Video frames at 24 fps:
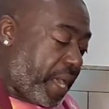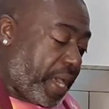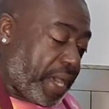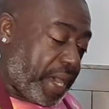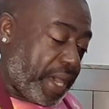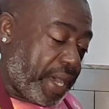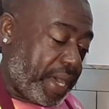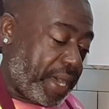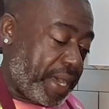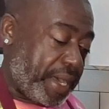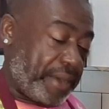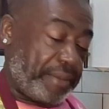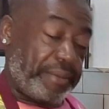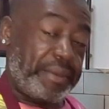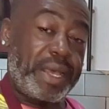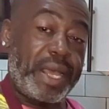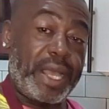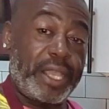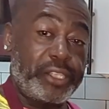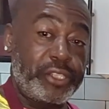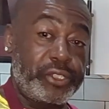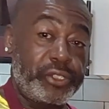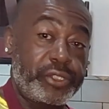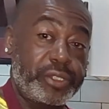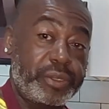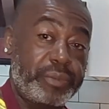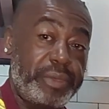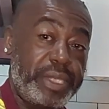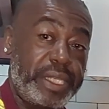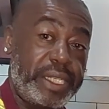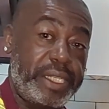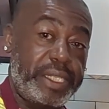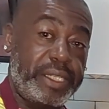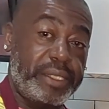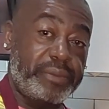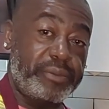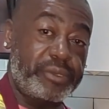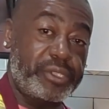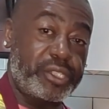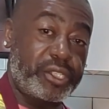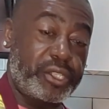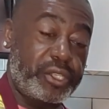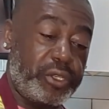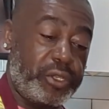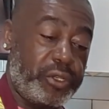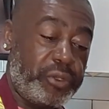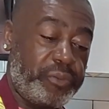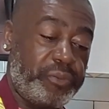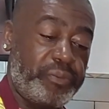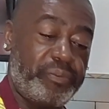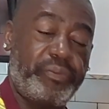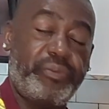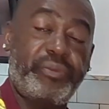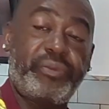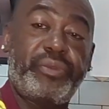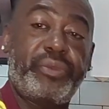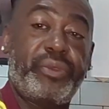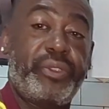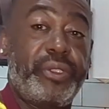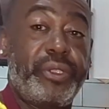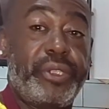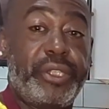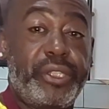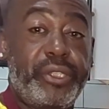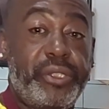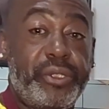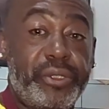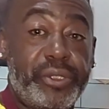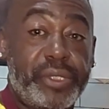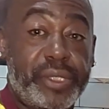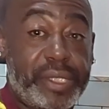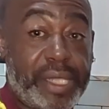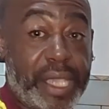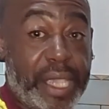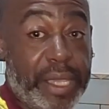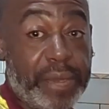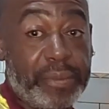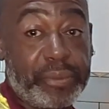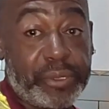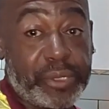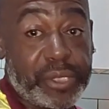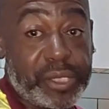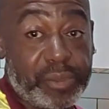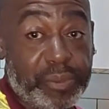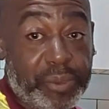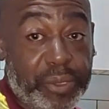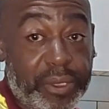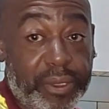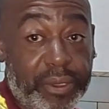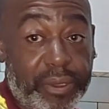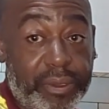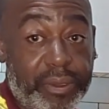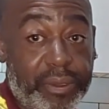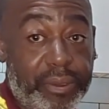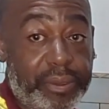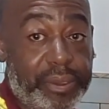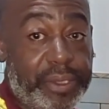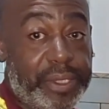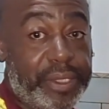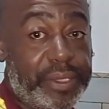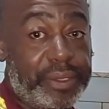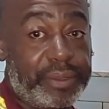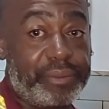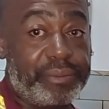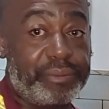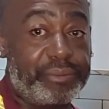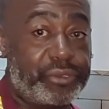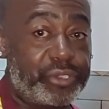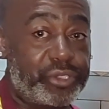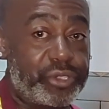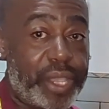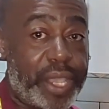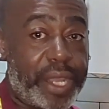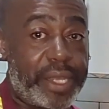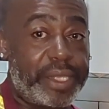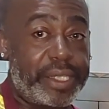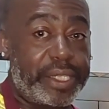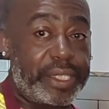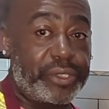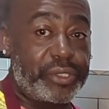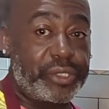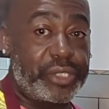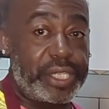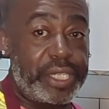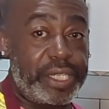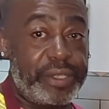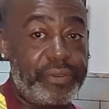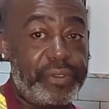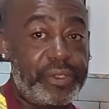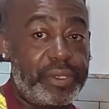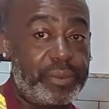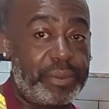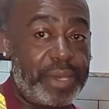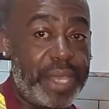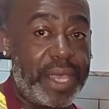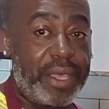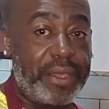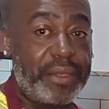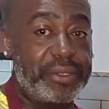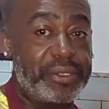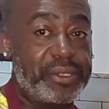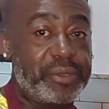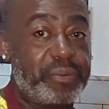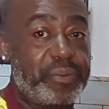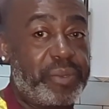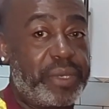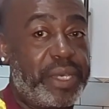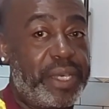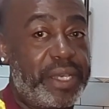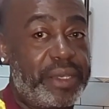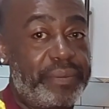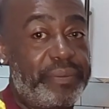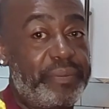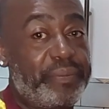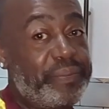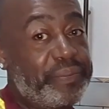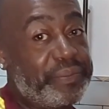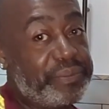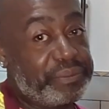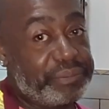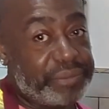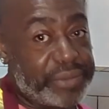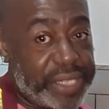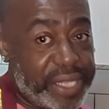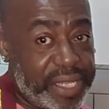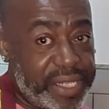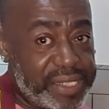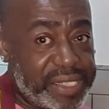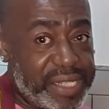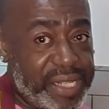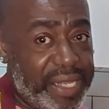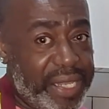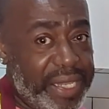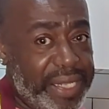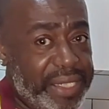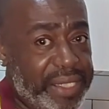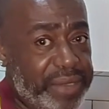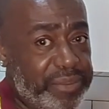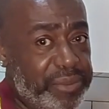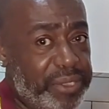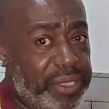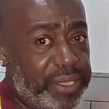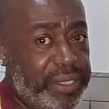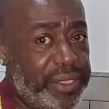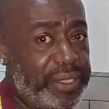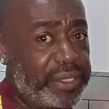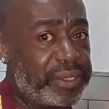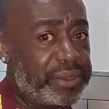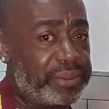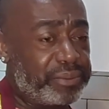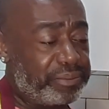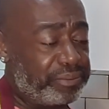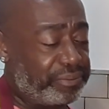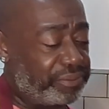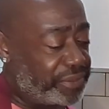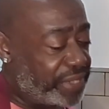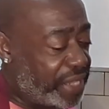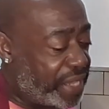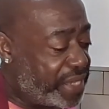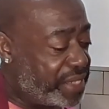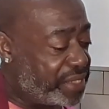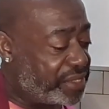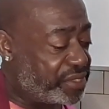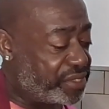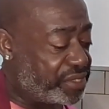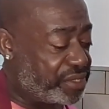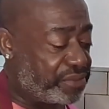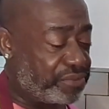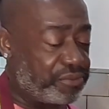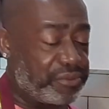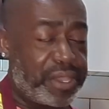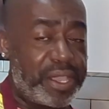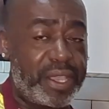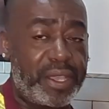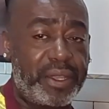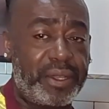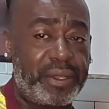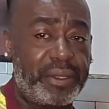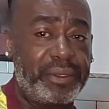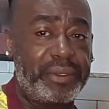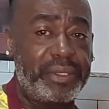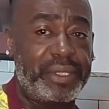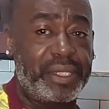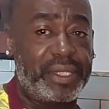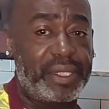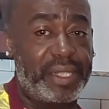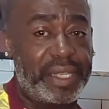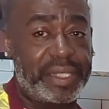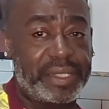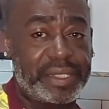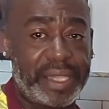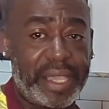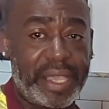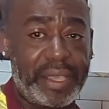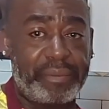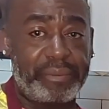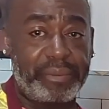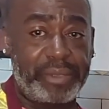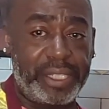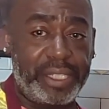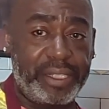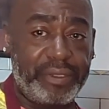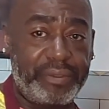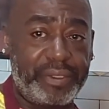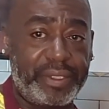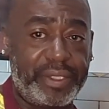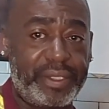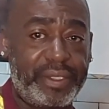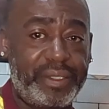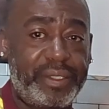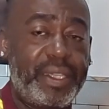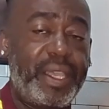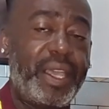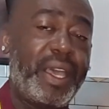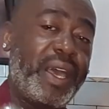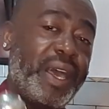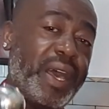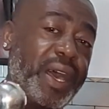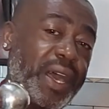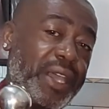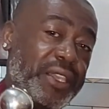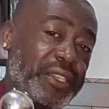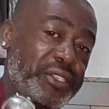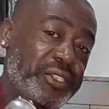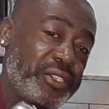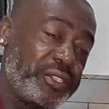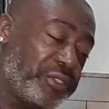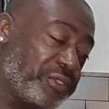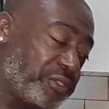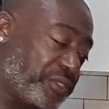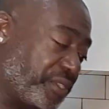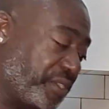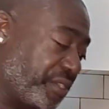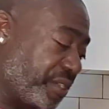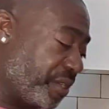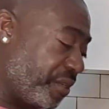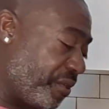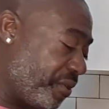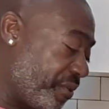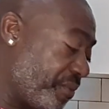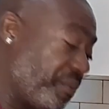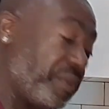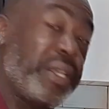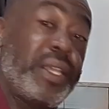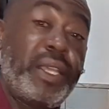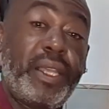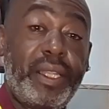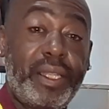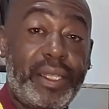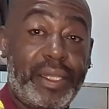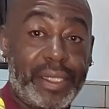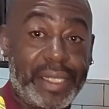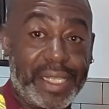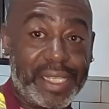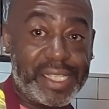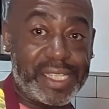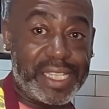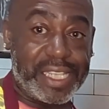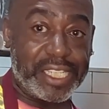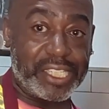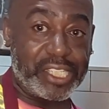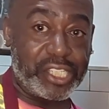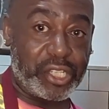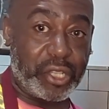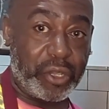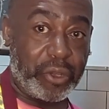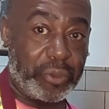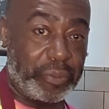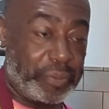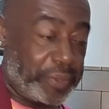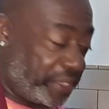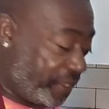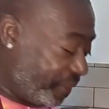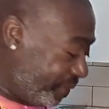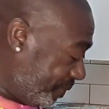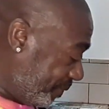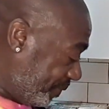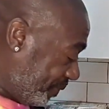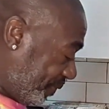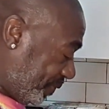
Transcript: I use a medium scoop. You can use a tablespoon and try to get the even amounts, but because I like them to look nice and round and like to have them even, I use a scoop. Let's get scooping.